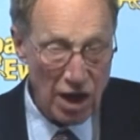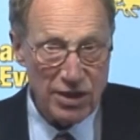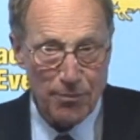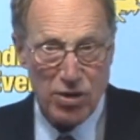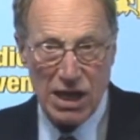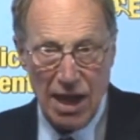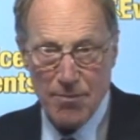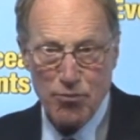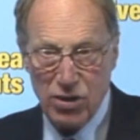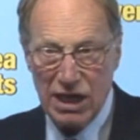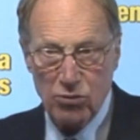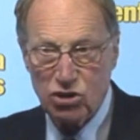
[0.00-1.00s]
The
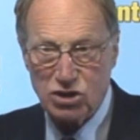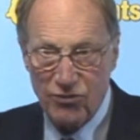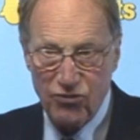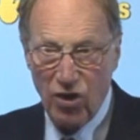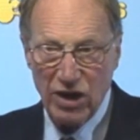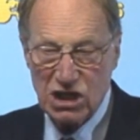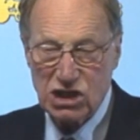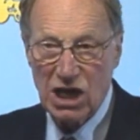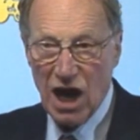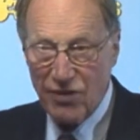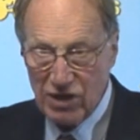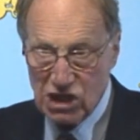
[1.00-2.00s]
BNP was the voice
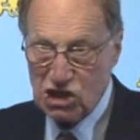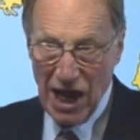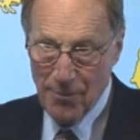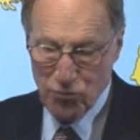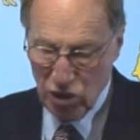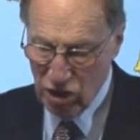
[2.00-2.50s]
and the champion